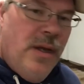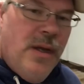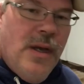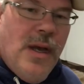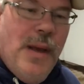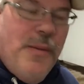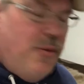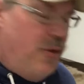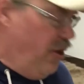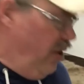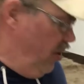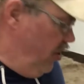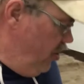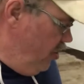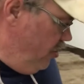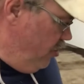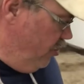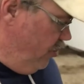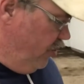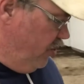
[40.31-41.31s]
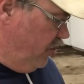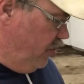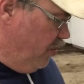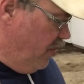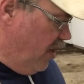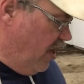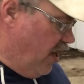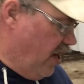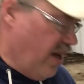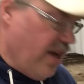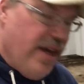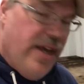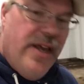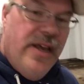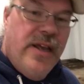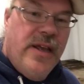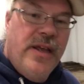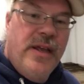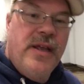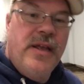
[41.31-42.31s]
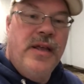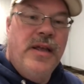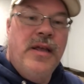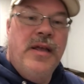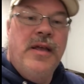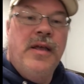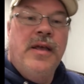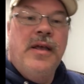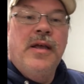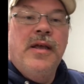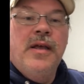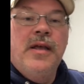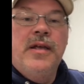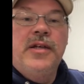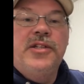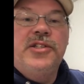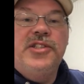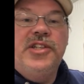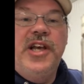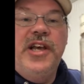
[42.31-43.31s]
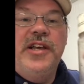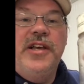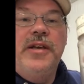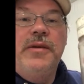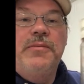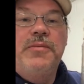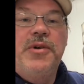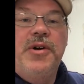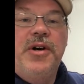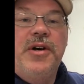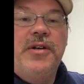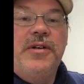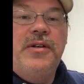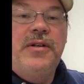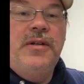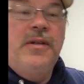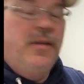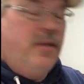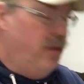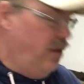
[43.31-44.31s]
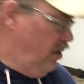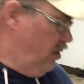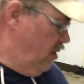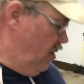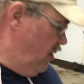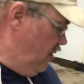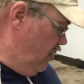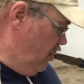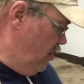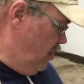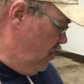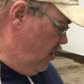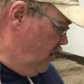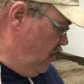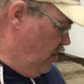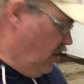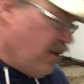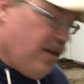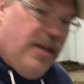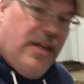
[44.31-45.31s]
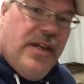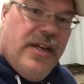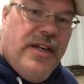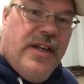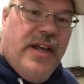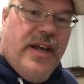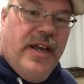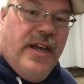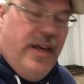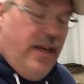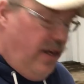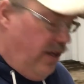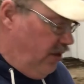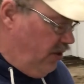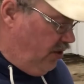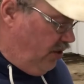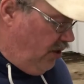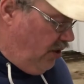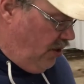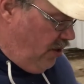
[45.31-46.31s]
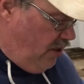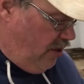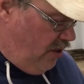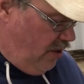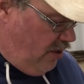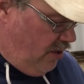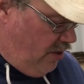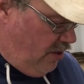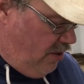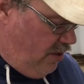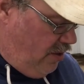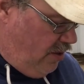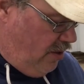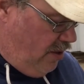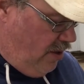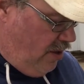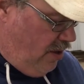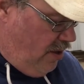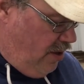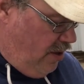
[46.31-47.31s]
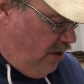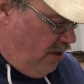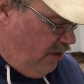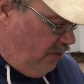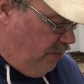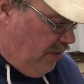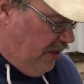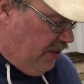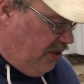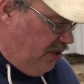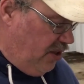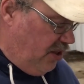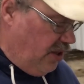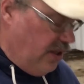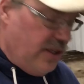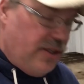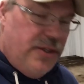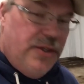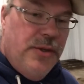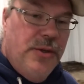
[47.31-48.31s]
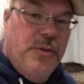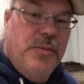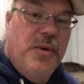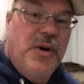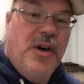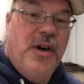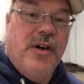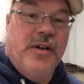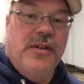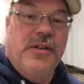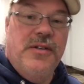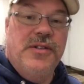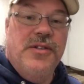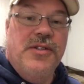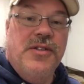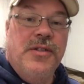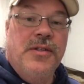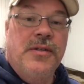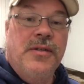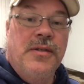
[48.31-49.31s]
I'm going to use my shaking bottle. It has basically two bottles